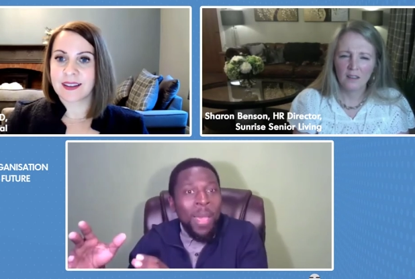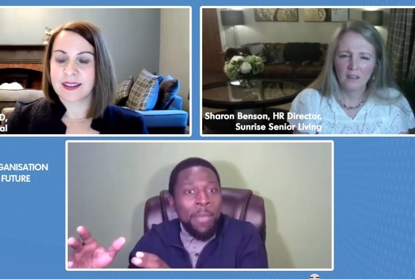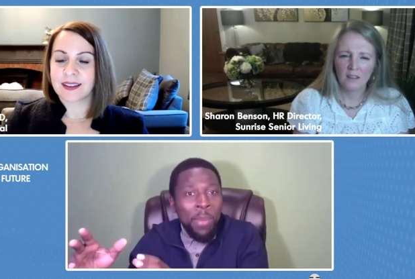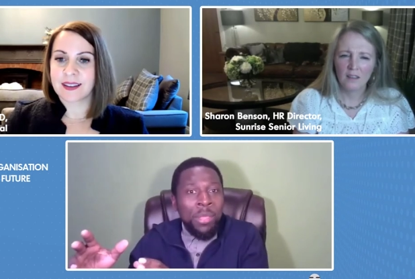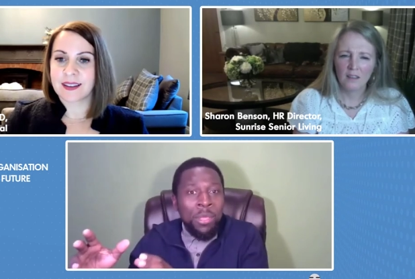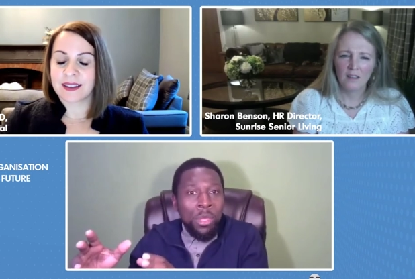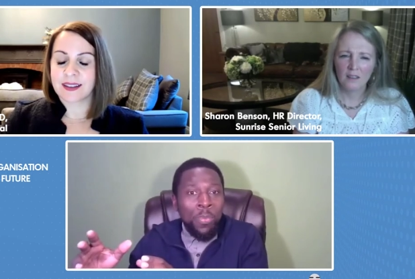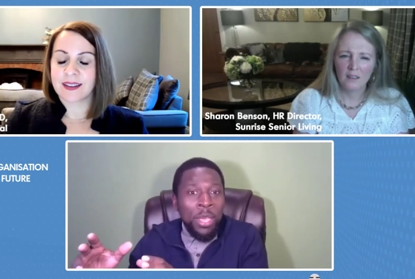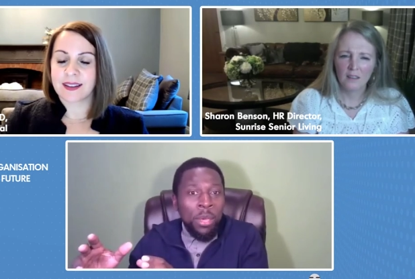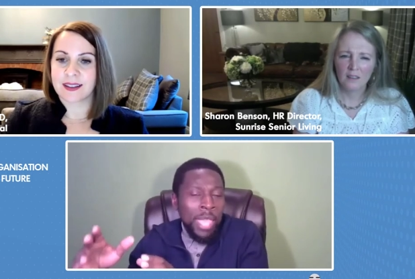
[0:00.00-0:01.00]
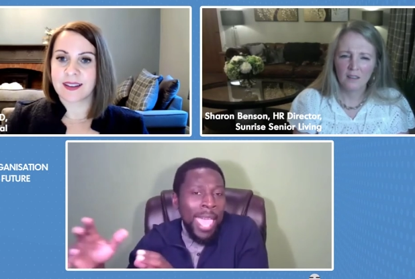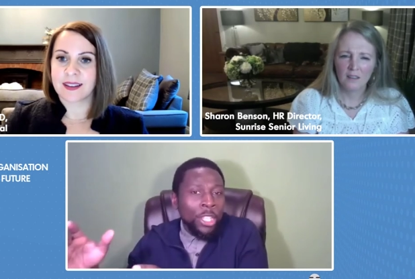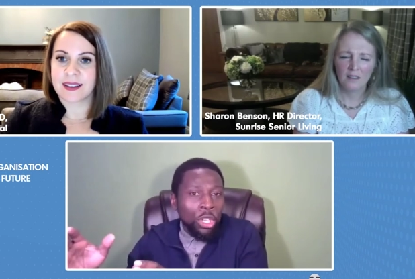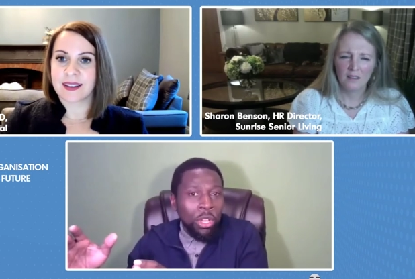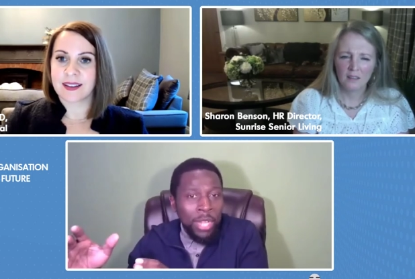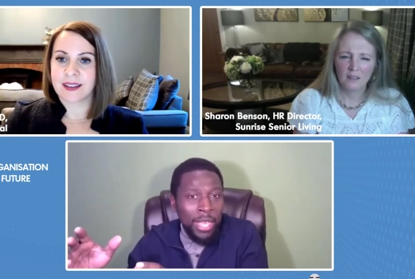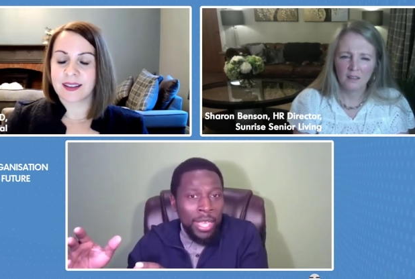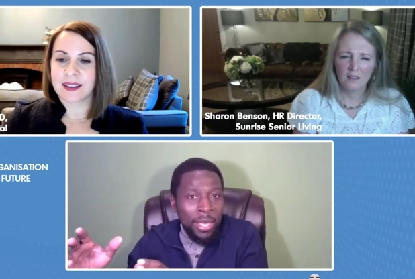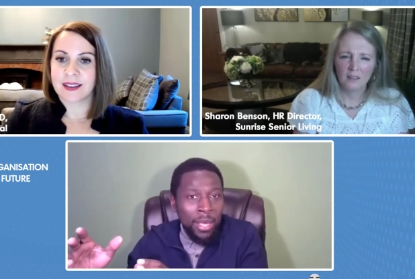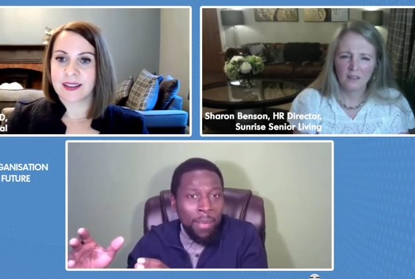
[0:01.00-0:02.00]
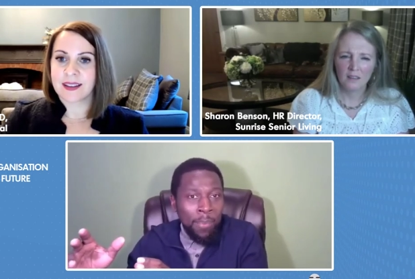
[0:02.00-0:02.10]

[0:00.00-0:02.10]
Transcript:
Speaker 1: my business because the HRD